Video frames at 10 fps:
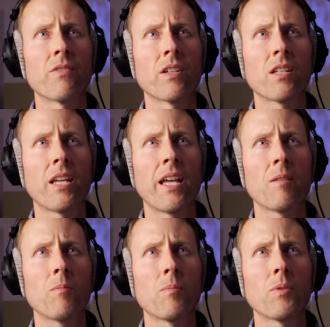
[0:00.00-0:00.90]
If it
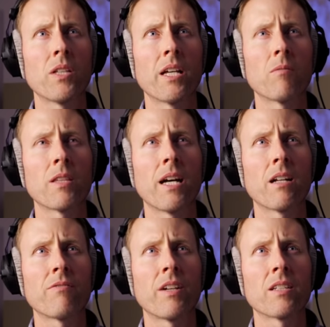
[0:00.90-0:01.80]
can be played
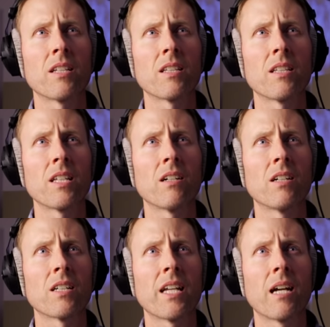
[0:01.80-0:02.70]
without affecting the
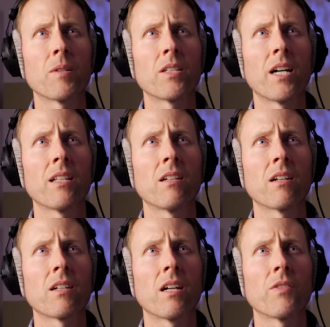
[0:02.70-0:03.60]
on-camera
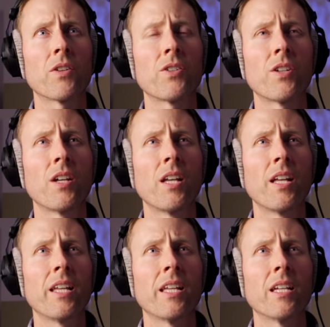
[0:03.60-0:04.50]
dialogue coverage,
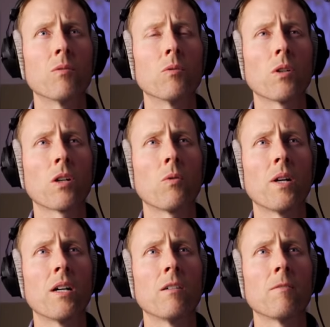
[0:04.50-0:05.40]
it will work
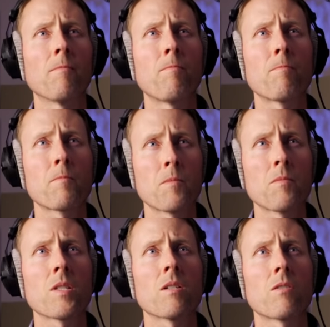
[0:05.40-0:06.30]
well.
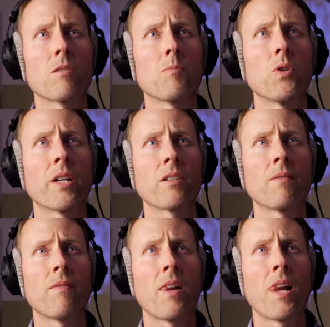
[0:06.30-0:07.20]
Good point.